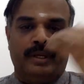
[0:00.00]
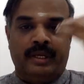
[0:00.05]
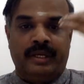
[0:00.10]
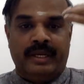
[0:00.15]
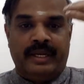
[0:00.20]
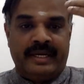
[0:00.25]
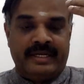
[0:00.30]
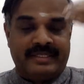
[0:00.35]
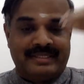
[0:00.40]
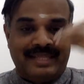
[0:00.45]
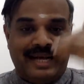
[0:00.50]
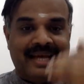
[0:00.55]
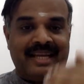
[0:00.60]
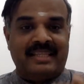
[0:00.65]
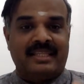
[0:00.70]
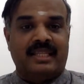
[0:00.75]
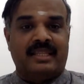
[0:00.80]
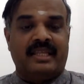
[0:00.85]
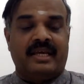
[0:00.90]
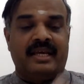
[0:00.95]
It's there in
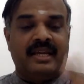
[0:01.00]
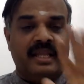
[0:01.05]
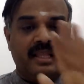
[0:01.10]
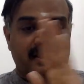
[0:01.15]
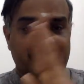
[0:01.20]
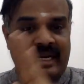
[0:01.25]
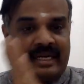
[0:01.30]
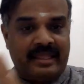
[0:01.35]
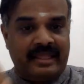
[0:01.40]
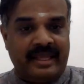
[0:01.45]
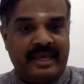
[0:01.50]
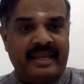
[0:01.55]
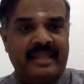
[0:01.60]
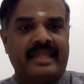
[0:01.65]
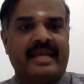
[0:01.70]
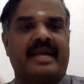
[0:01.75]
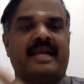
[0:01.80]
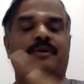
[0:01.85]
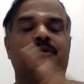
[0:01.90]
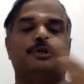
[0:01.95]
the theory. That theory they
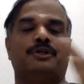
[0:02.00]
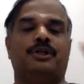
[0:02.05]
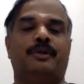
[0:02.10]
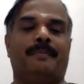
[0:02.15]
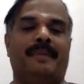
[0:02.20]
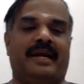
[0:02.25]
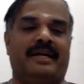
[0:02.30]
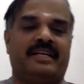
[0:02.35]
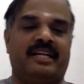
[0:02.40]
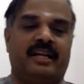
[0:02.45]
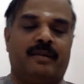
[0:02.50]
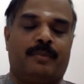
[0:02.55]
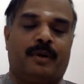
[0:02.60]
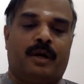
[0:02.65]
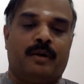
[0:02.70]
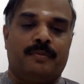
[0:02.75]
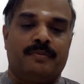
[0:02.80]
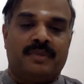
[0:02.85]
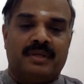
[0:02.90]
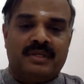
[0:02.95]
convert into practical
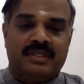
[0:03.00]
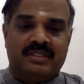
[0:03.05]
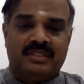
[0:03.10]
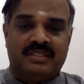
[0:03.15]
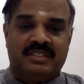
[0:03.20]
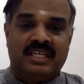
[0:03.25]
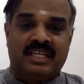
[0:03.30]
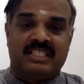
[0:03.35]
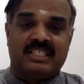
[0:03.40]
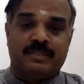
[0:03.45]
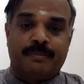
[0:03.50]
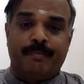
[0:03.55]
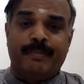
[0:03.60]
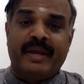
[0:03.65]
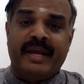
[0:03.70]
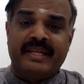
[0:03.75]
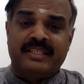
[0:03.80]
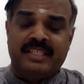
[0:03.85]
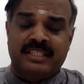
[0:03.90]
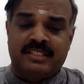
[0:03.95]
problem. 6
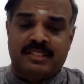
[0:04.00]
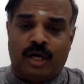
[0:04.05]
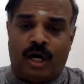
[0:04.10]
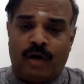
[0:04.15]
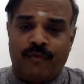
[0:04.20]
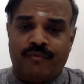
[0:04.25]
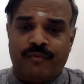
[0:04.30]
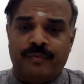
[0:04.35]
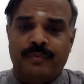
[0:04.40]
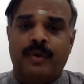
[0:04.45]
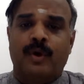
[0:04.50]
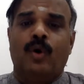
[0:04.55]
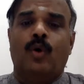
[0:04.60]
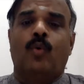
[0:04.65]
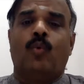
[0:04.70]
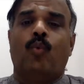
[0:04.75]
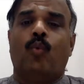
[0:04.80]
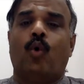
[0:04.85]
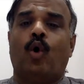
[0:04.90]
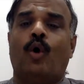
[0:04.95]
basis of
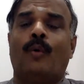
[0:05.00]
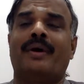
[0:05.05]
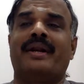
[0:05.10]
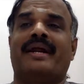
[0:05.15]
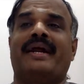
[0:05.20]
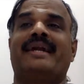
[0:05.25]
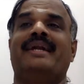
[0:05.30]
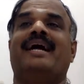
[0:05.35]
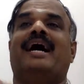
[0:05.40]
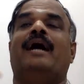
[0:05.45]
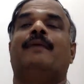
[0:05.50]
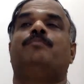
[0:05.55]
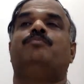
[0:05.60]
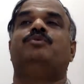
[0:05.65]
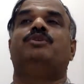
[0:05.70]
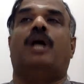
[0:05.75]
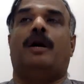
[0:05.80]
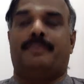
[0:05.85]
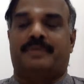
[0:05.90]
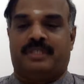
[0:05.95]
overhead
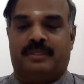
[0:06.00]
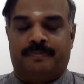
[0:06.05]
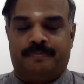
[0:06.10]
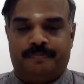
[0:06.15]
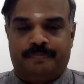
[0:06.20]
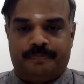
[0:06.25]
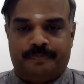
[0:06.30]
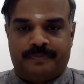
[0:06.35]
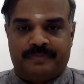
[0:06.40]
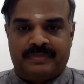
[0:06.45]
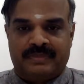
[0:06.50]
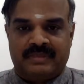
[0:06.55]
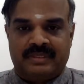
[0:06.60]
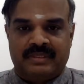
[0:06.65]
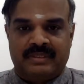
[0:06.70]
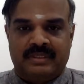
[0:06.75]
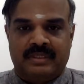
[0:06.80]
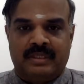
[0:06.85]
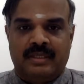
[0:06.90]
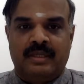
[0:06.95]
absorption.
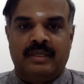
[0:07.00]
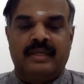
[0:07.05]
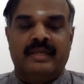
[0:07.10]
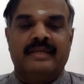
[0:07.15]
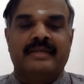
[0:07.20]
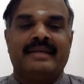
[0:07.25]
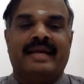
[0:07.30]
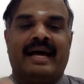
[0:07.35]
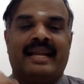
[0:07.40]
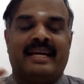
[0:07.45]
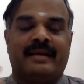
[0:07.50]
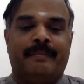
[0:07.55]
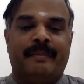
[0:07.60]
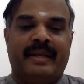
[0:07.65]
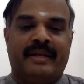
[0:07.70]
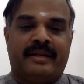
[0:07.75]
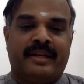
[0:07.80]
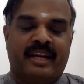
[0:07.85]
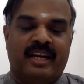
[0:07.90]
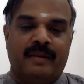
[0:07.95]
Direct
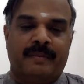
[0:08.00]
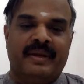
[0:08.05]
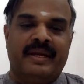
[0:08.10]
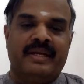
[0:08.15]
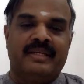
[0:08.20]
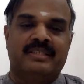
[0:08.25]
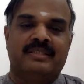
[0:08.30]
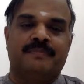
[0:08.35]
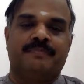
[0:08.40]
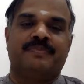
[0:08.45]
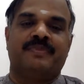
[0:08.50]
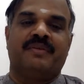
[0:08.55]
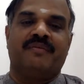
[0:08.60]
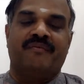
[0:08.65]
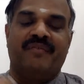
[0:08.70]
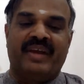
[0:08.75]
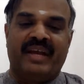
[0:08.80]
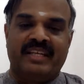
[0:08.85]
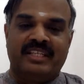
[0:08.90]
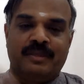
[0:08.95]
material based,
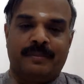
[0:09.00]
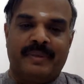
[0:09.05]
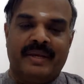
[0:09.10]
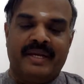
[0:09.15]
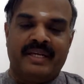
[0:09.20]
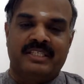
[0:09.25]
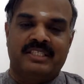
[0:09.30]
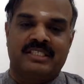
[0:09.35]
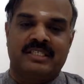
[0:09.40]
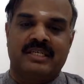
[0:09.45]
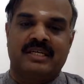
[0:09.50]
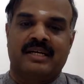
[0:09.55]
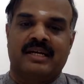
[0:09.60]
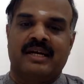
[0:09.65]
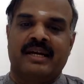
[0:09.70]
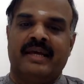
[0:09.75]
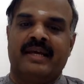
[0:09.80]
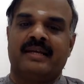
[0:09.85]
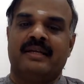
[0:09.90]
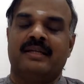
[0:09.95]
wage based,
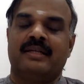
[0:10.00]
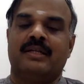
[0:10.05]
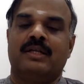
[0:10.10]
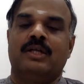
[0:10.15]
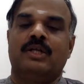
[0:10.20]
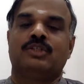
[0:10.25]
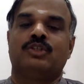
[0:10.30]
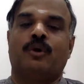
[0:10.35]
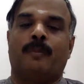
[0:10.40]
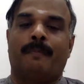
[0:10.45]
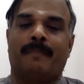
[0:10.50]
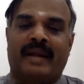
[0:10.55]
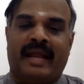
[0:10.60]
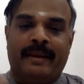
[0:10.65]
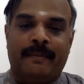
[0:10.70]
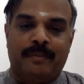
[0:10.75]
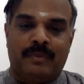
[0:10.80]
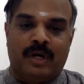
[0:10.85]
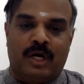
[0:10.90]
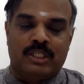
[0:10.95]
clear? So
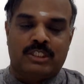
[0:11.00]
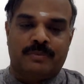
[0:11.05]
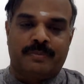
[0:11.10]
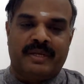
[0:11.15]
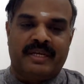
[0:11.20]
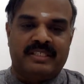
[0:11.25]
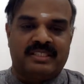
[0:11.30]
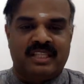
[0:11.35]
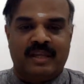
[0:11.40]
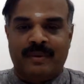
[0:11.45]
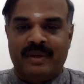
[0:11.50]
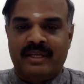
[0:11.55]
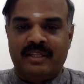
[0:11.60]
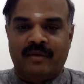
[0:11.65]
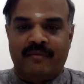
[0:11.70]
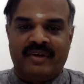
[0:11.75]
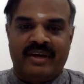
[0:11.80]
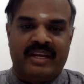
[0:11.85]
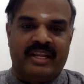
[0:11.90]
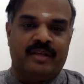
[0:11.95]
prime cost based, they will give the
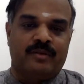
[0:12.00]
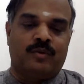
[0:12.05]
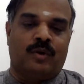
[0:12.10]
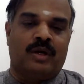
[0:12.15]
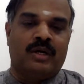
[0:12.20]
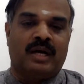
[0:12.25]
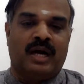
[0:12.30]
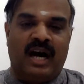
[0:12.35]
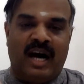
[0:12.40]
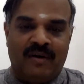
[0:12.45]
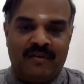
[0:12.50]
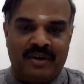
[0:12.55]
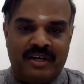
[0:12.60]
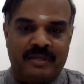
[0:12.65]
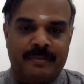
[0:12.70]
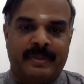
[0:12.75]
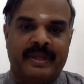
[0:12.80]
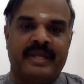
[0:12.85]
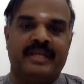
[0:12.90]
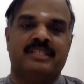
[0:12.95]
various what? Hour
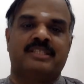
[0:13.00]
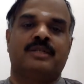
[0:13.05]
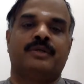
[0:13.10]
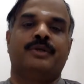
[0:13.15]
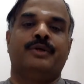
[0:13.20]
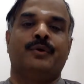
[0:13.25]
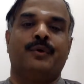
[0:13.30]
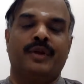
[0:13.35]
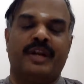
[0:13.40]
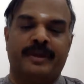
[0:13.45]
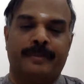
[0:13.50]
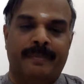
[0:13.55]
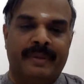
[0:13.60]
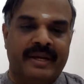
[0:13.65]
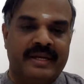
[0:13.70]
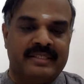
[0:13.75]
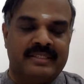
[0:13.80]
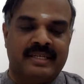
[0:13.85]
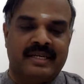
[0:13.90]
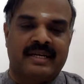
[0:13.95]
based, unit
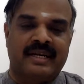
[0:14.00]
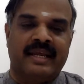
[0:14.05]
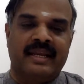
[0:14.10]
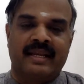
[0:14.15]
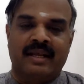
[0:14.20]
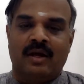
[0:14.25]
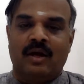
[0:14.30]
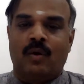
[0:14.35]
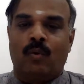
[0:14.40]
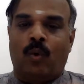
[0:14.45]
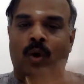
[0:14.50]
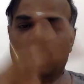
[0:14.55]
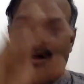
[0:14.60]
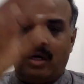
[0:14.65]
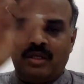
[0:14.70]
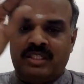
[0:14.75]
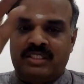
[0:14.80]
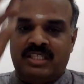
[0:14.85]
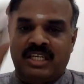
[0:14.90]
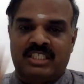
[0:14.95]
based, clear? What are all
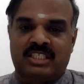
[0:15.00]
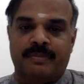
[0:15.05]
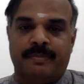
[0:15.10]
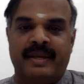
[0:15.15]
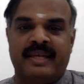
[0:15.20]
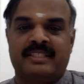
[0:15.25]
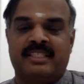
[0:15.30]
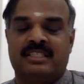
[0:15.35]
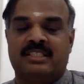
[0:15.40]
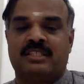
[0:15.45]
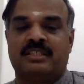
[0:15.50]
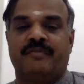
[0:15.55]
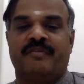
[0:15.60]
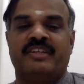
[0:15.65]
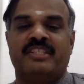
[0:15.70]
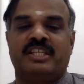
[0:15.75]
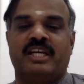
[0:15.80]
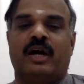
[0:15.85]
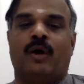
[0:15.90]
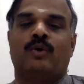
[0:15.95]
the 6 bases in
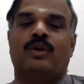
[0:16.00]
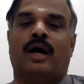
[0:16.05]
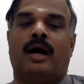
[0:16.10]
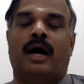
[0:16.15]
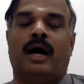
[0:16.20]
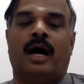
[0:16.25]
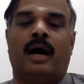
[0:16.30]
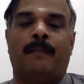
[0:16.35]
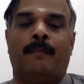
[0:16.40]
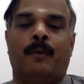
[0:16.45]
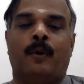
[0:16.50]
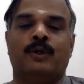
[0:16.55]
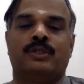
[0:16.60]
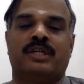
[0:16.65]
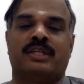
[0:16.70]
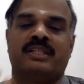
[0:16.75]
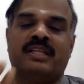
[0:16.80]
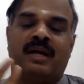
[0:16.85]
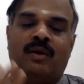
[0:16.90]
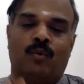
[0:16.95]
which you have to
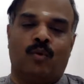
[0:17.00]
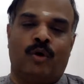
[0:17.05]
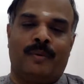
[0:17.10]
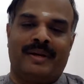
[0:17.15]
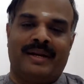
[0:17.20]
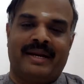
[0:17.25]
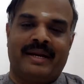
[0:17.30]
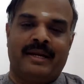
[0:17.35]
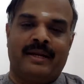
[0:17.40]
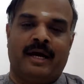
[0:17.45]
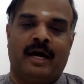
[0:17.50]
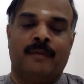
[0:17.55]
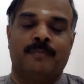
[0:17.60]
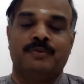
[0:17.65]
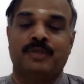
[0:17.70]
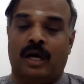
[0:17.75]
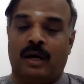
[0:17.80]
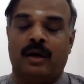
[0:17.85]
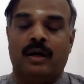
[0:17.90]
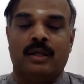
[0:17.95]
apportion the overhead,
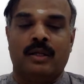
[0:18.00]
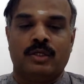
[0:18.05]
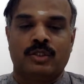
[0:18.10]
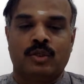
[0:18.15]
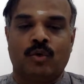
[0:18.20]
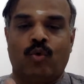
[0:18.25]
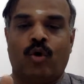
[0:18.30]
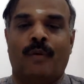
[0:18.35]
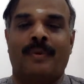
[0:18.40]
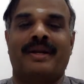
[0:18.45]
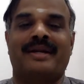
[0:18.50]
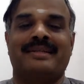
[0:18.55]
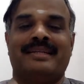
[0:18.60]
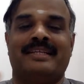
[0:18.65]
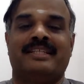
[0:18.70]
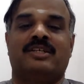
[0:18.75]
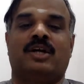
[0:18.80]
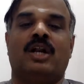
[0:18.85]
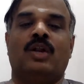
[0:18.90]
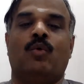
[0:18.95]
absorb? So overhead, that
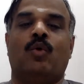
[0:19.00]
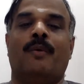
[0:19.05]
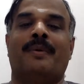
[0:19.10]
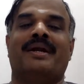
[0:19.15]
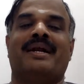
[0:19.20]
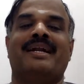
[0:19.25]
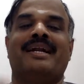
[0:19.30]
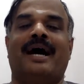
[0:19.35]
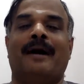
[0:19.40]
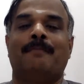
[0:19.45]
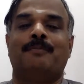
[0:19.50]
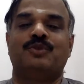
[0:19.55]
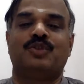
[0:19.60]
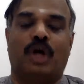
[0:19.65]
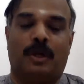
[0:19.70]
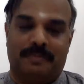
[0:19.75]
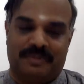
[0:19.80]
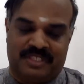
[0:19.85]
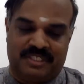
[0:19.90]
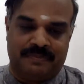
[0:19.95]
is called overhead
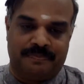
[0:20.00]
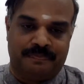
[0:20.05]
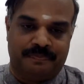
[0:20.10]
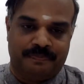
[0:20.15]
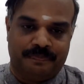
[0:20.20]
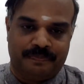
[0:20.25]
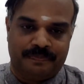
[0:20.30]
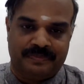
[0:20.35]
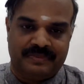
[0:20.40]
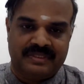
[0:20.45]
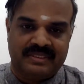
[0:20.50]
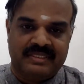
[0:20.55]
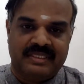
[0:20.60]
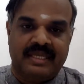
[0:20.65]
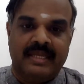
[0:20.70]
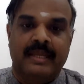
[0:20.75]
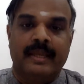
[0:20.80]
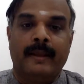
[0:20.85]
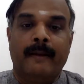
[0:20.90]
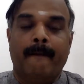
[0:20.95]
absorption.
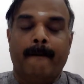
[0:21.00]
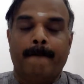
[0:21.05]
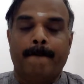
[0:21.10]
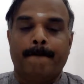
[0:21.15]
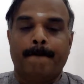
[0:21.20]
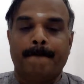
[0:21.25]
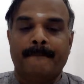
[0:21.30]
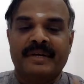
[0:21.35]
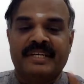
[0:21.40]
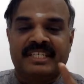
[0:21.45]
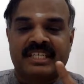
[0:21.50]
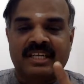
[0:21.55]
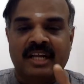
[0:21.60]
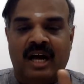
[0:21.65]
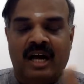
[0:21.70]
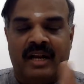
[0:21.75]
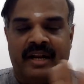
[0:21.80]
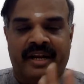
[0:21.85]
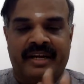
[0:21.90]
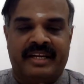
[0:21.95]

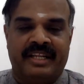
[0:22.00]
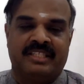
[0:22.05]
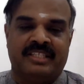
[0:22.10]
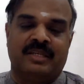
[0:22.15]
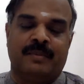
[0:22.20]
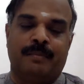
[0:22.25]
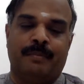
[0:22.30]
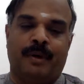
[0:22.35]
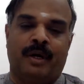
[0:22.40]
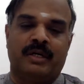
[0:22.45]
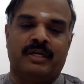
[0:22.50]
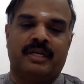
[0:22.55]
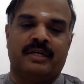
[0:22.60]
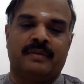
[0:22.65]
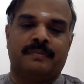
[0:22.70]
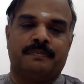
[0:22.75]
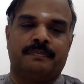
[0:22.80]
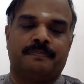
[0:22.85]
Missionary rate is important.